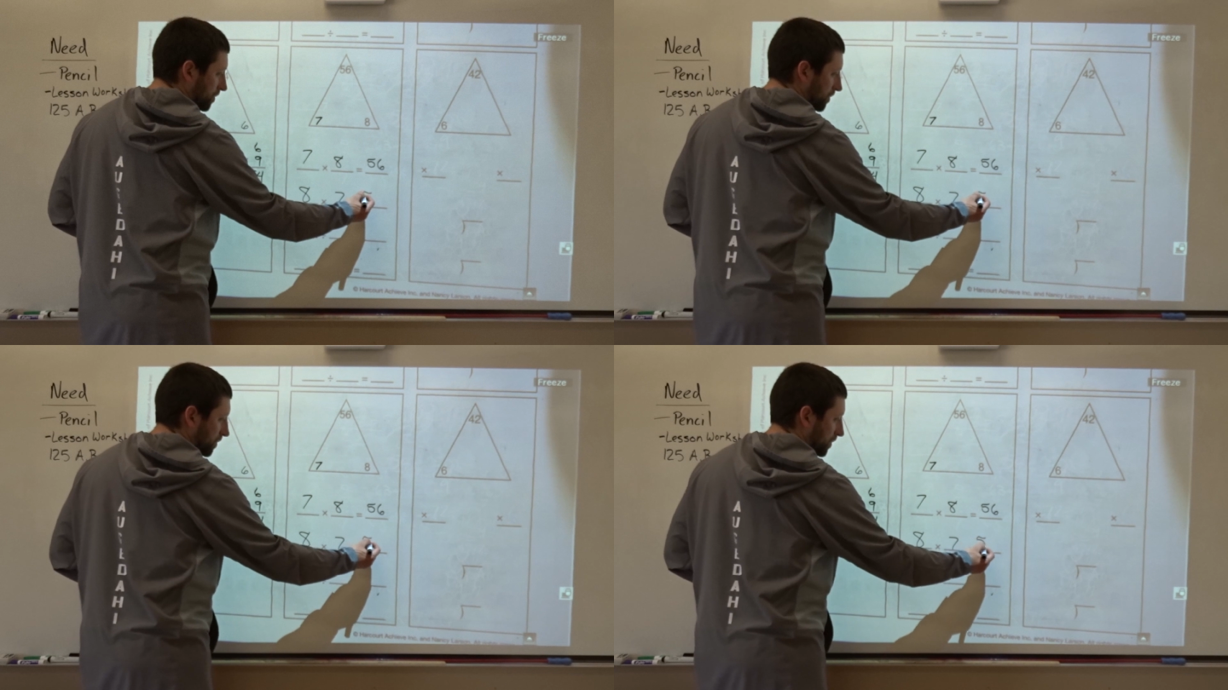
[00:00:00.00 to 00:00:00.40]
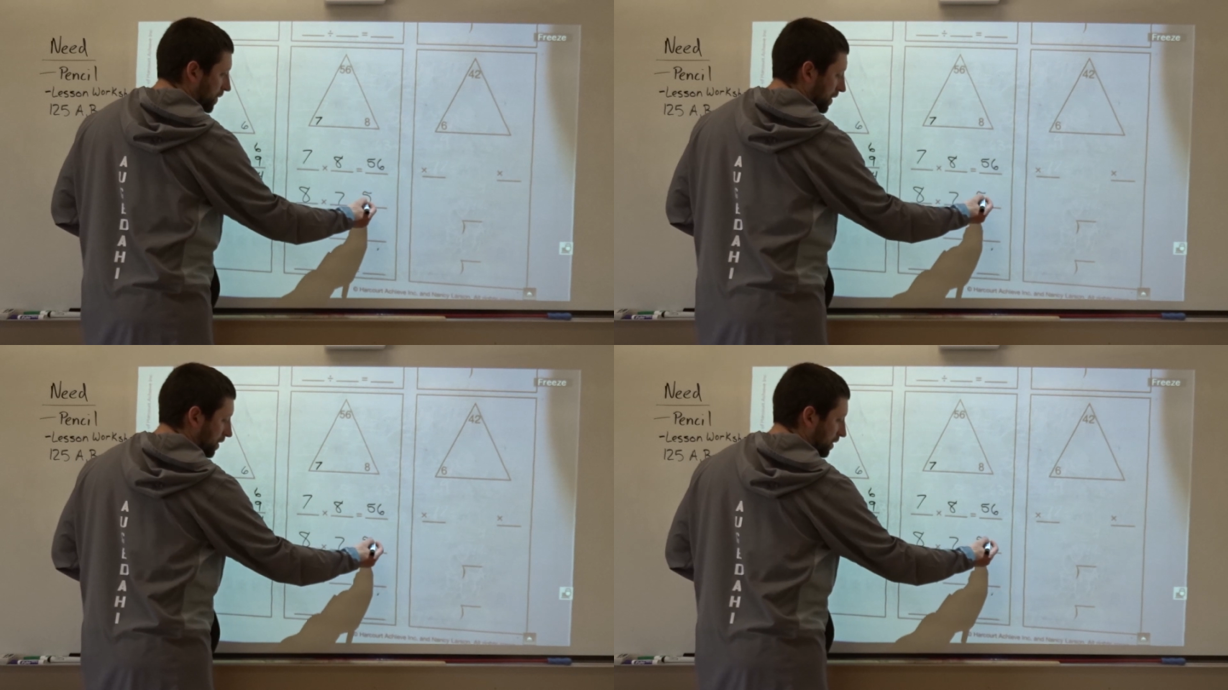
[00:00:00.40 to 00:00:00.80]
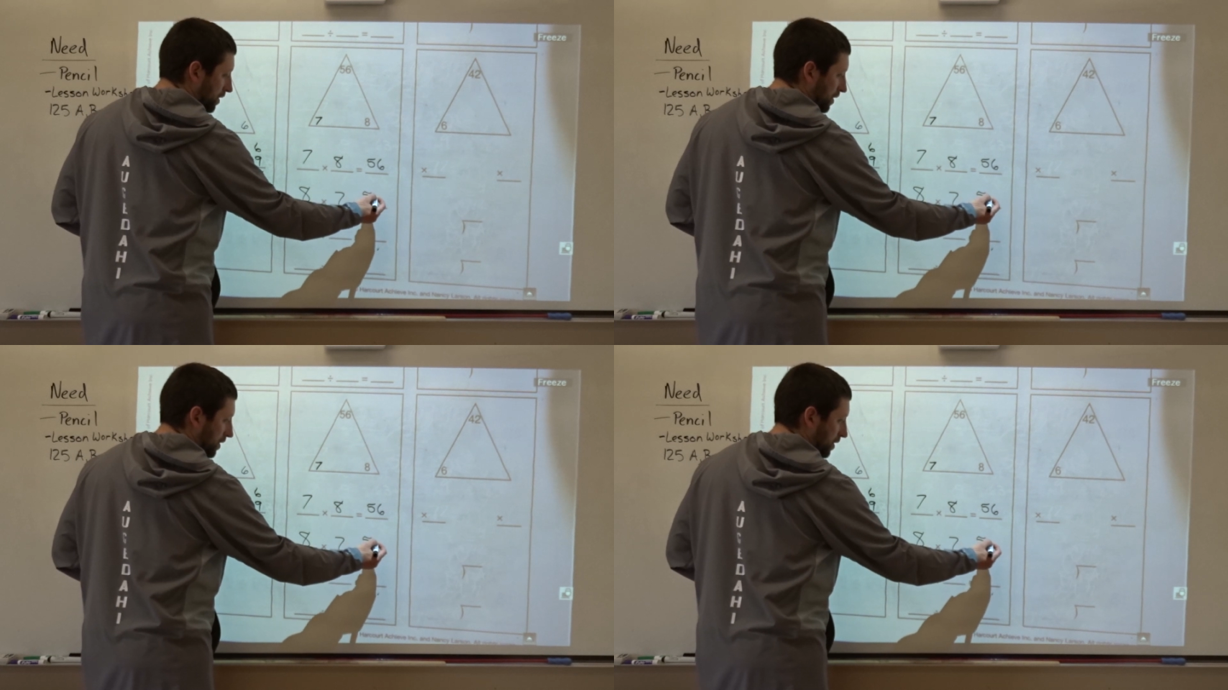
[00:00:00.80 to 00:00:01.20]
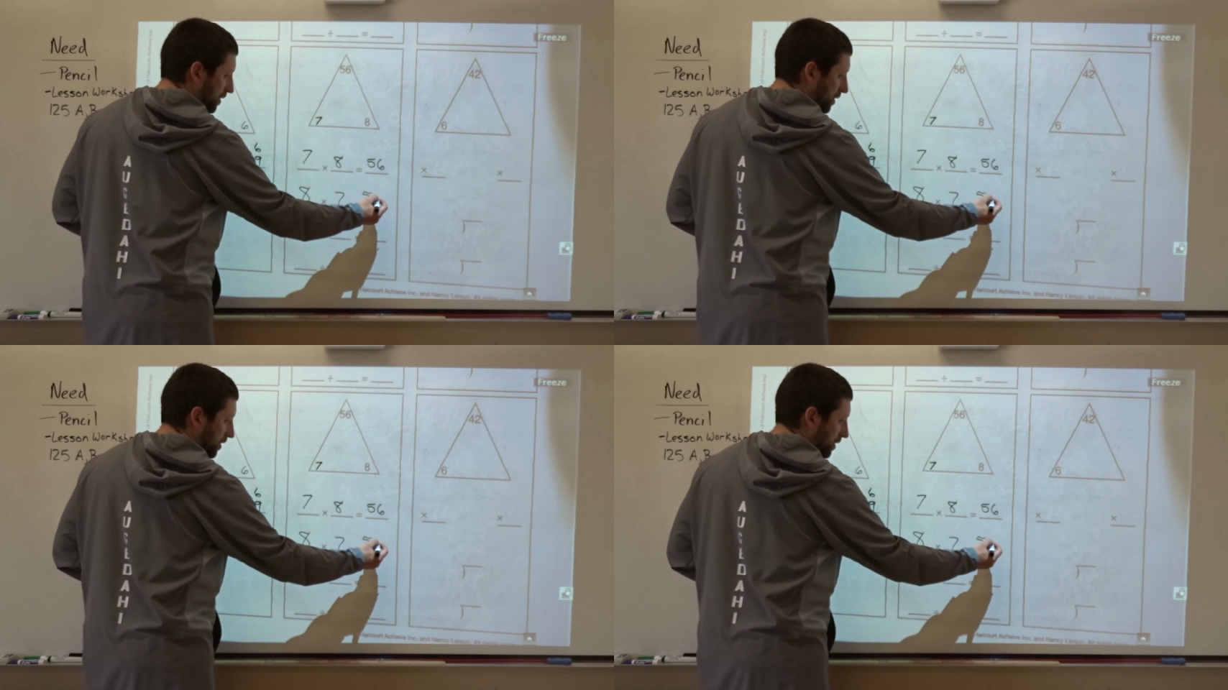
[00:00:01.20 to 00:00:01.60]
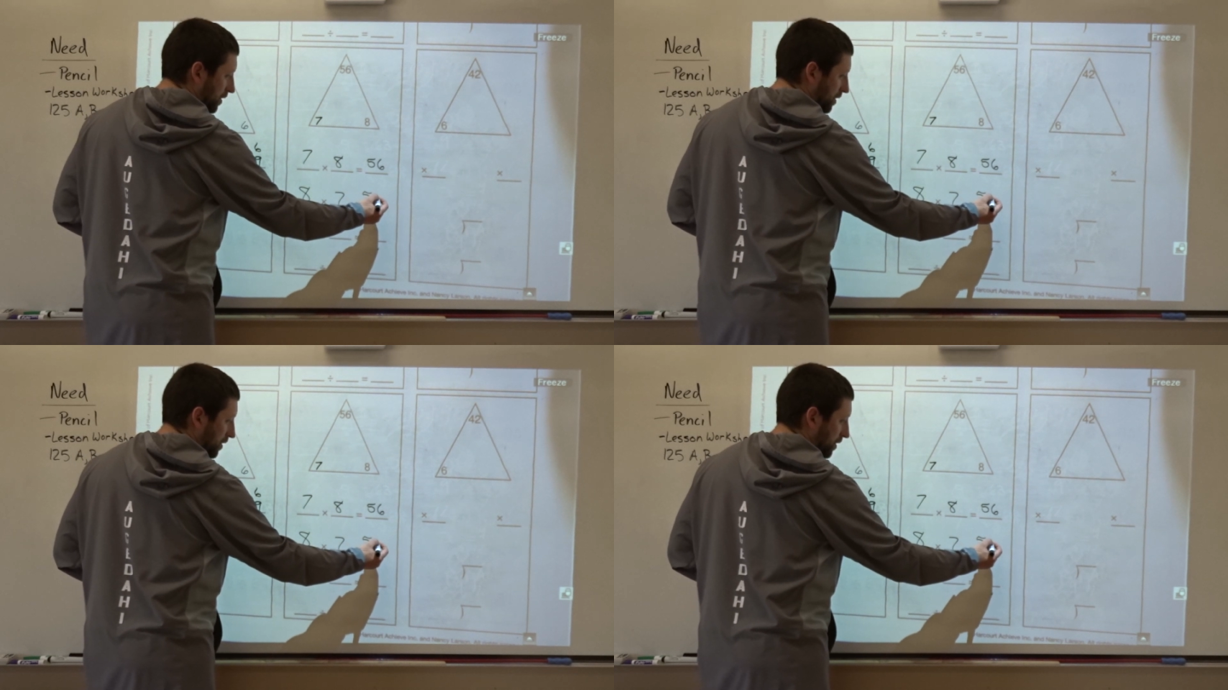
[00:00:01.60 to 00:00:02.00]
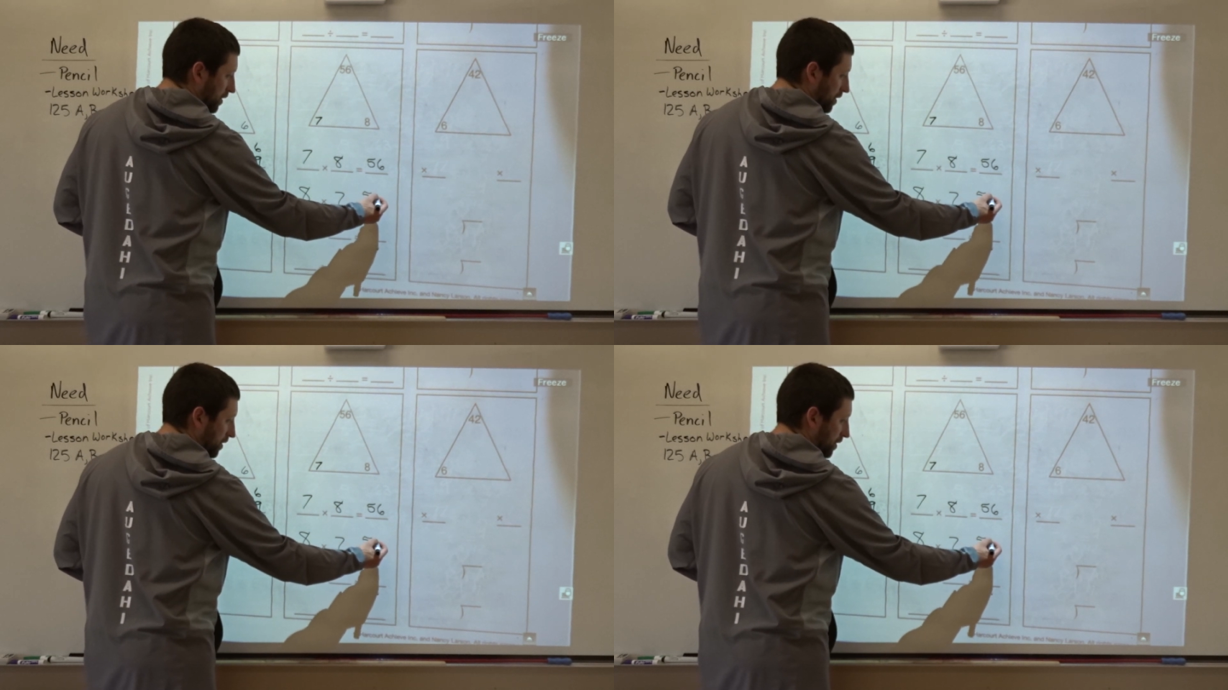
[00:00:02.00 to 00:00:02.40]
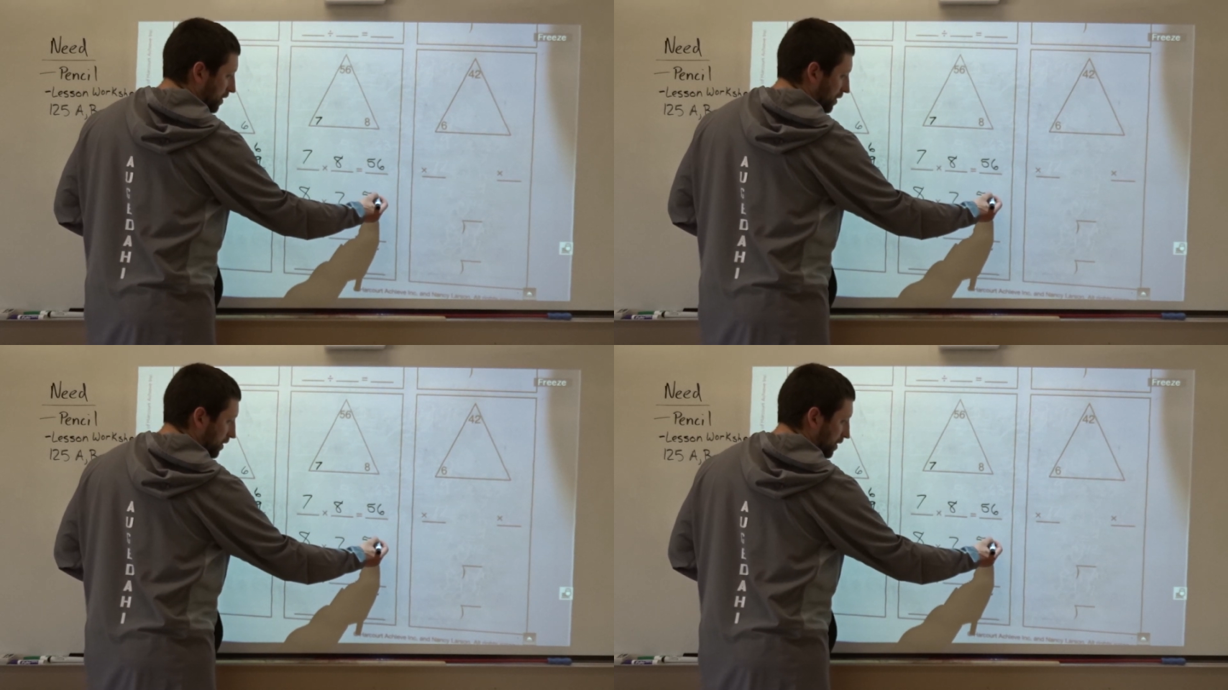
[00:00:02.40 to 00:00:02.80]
(silence)